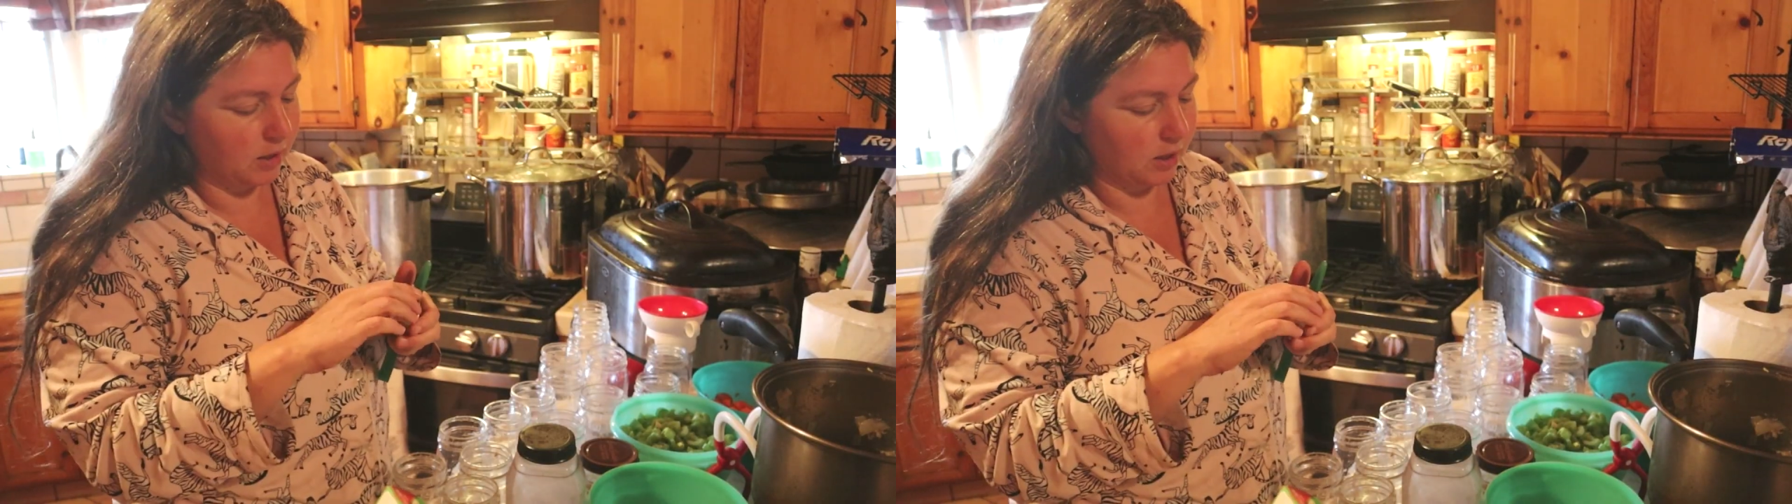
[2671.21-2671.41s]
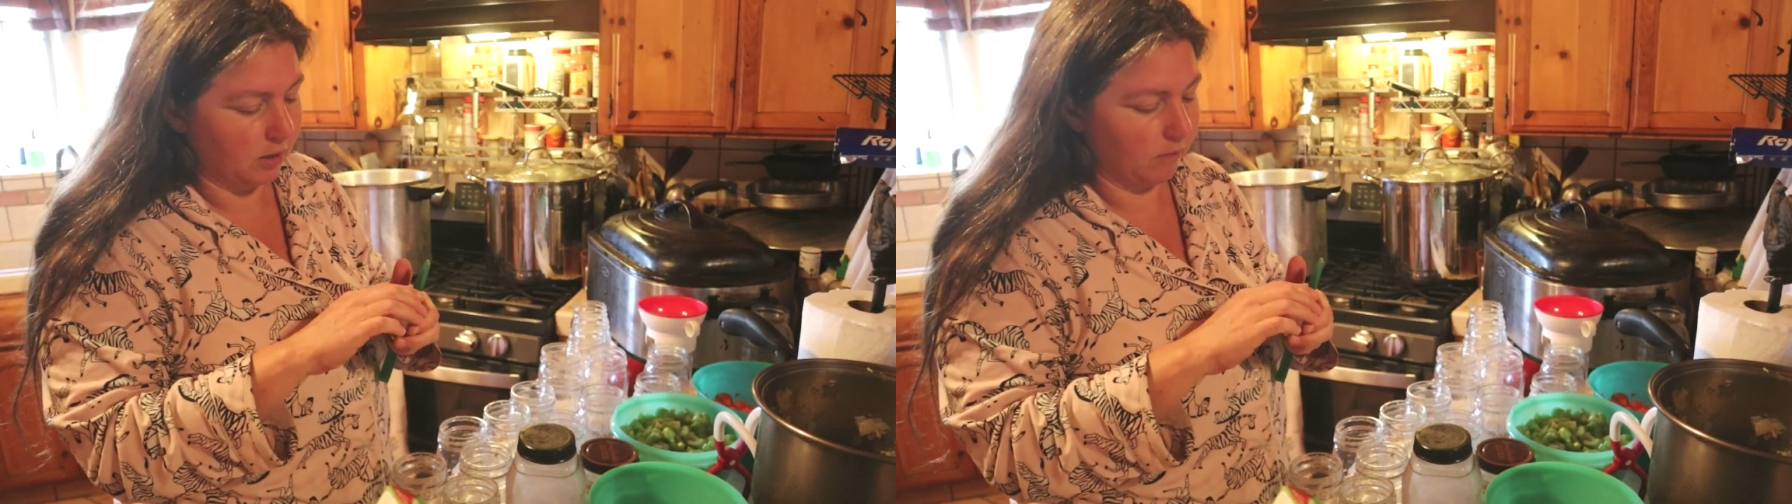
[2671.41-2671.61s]

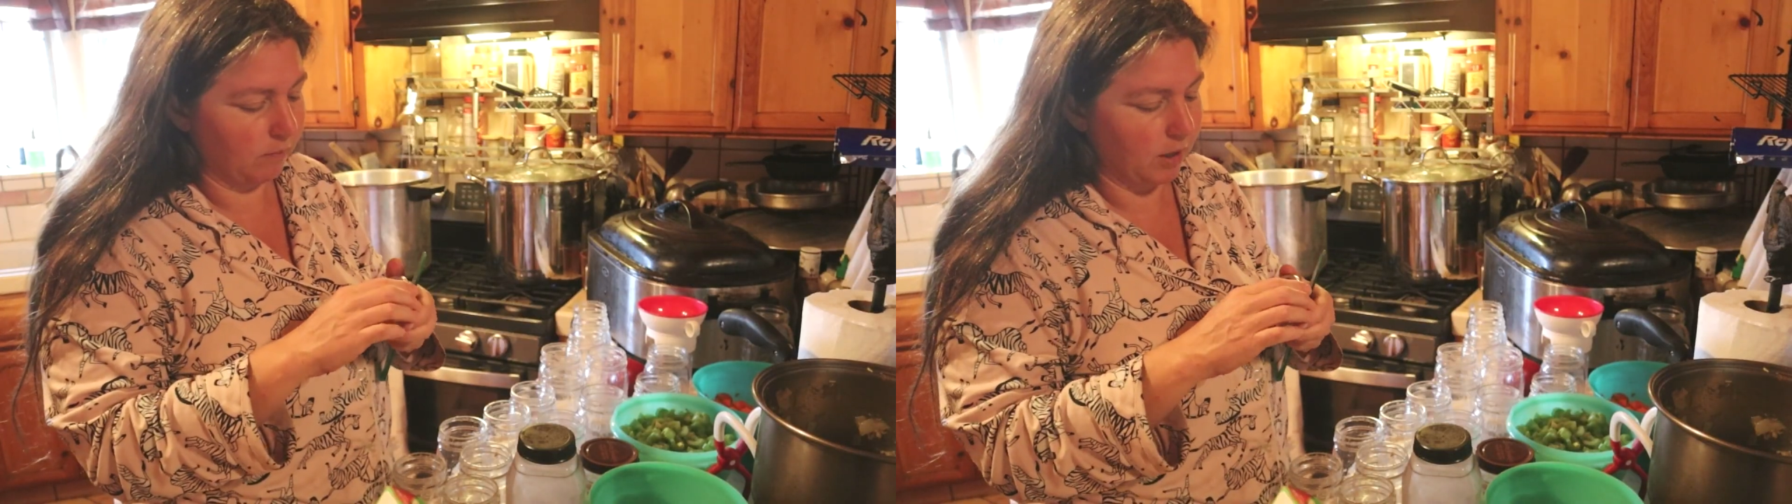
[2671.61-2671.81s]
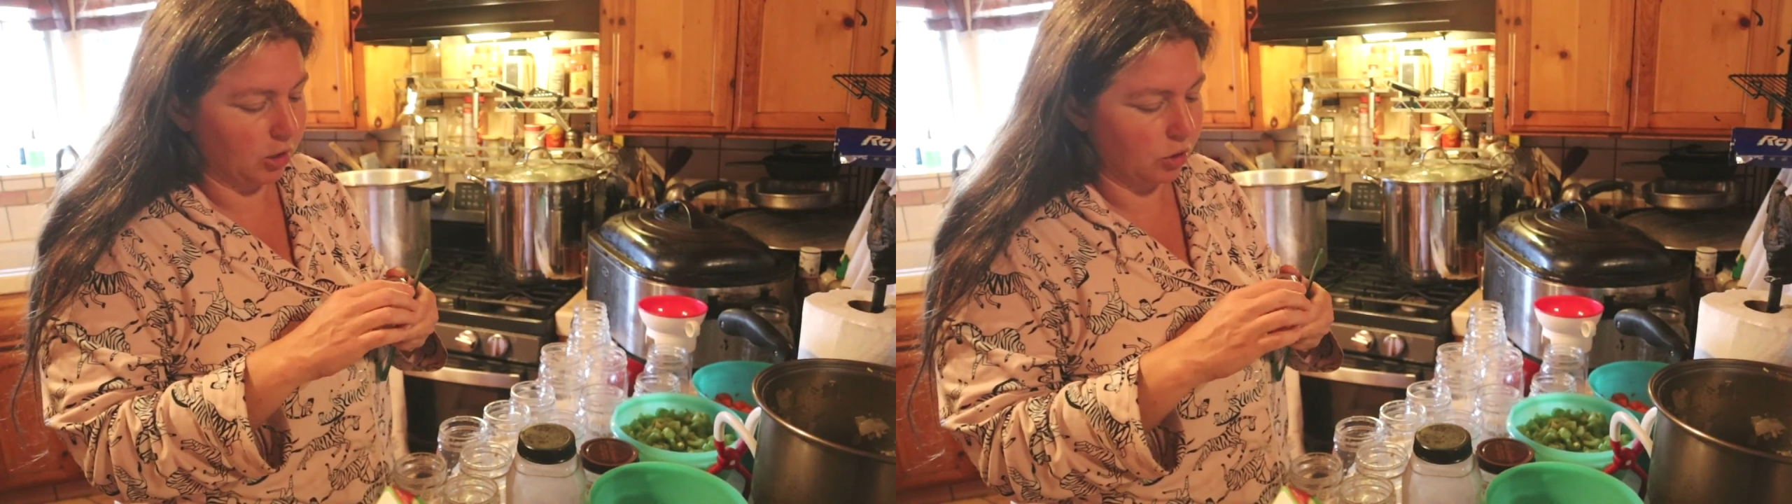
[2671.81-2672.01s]
to
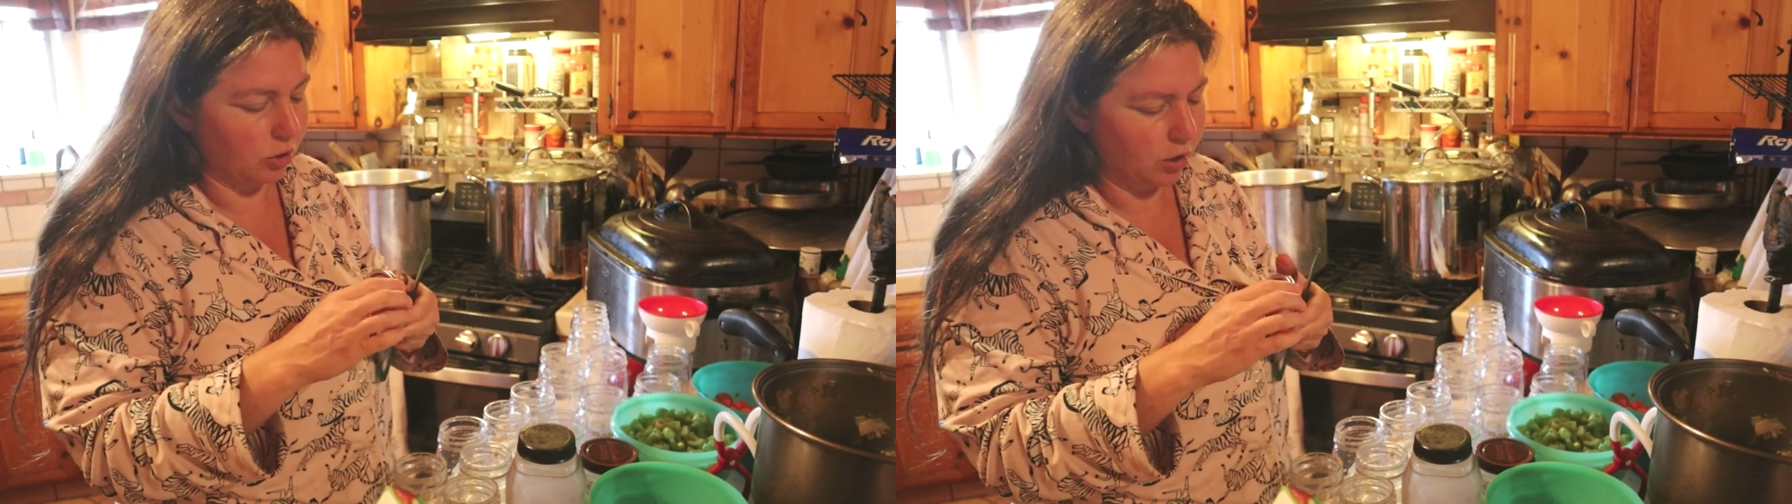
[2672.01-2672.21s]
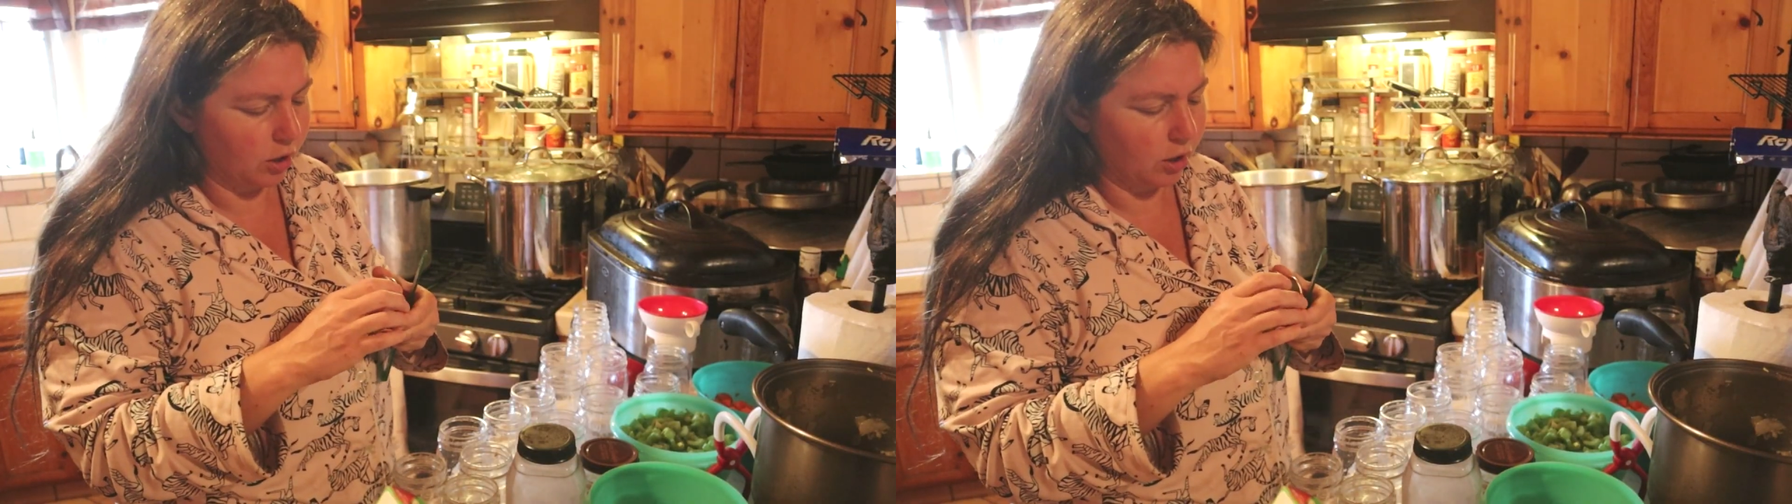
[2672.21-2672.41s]
make
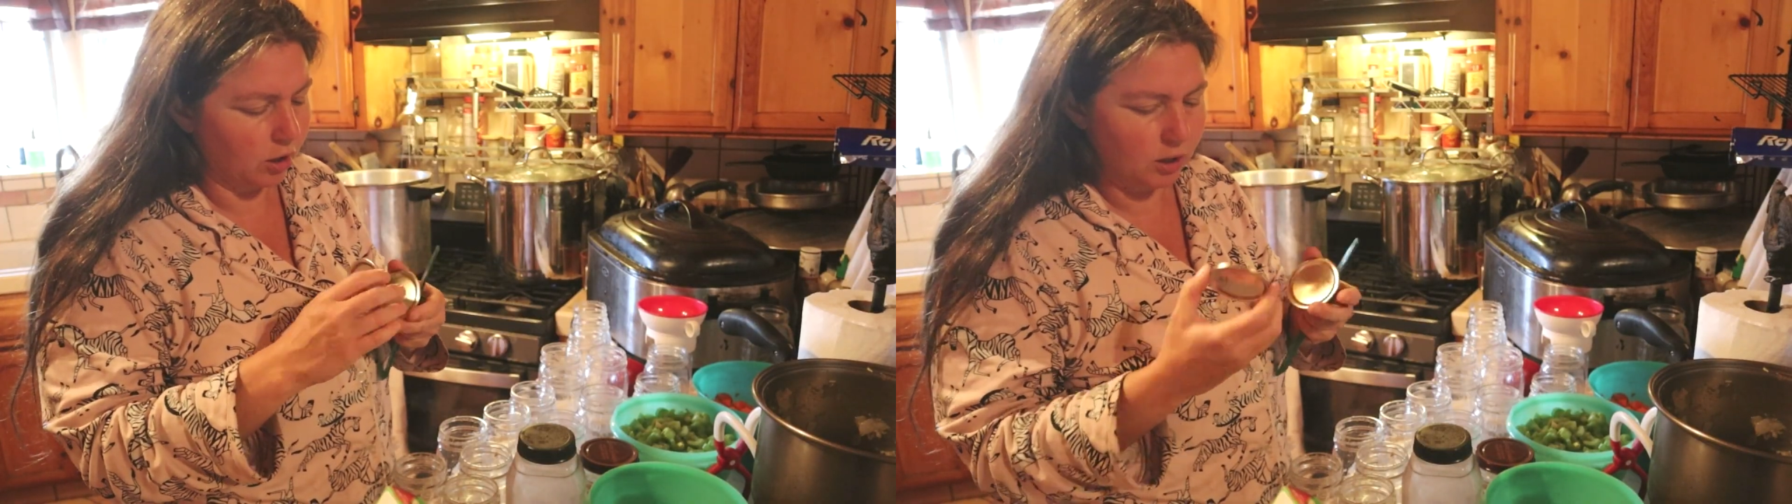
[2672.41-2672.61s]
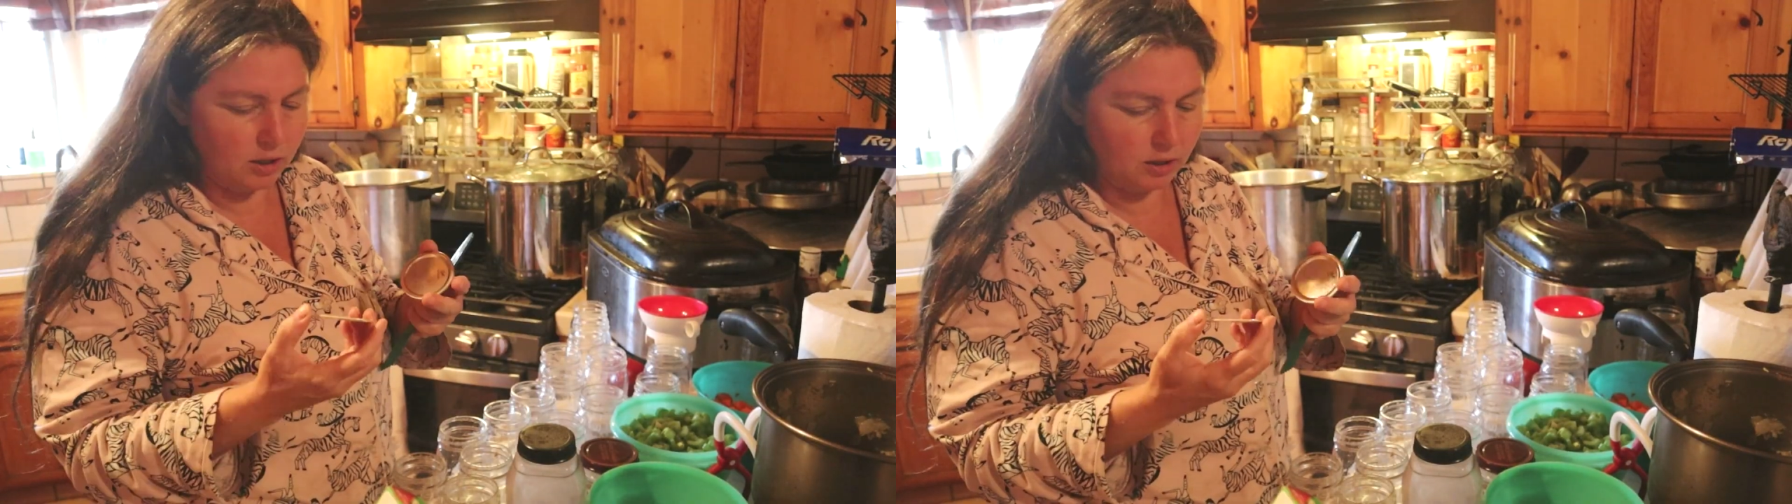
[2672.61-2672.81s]
sure
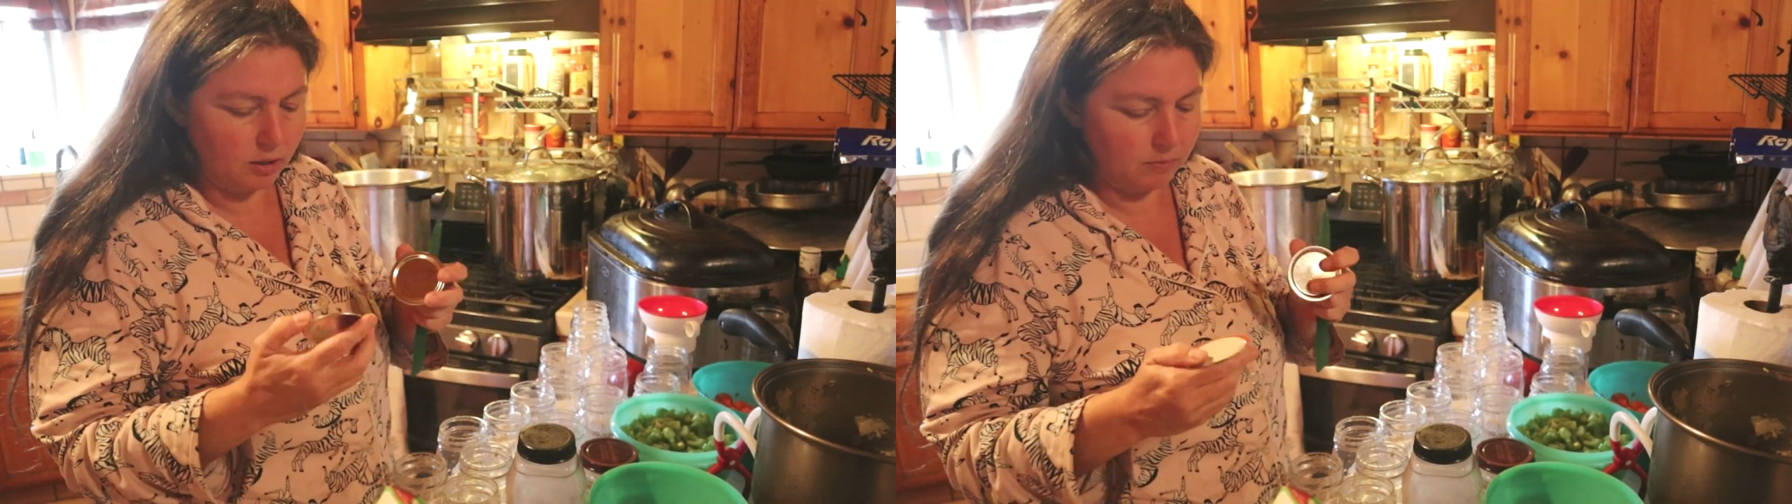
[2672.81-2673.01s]
it doesn't come